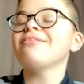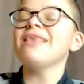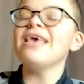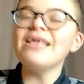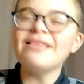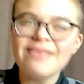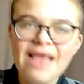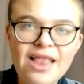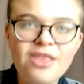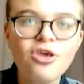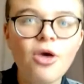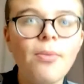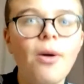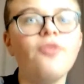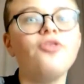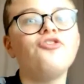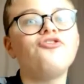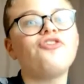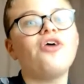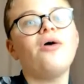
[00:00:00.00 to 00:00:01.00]
Lee did
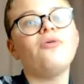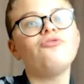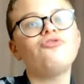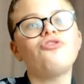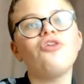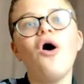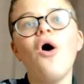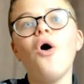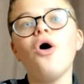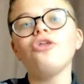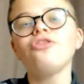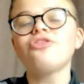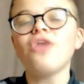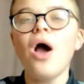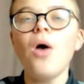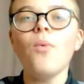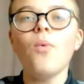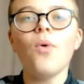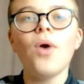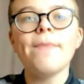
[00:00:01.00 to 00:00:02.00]
come on the show.
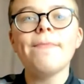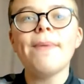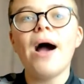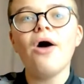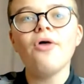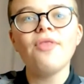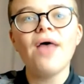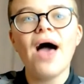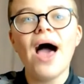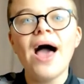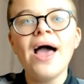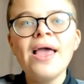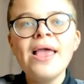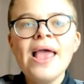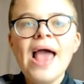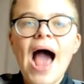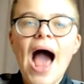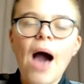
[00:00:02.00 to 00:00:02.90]
Don't worry about that.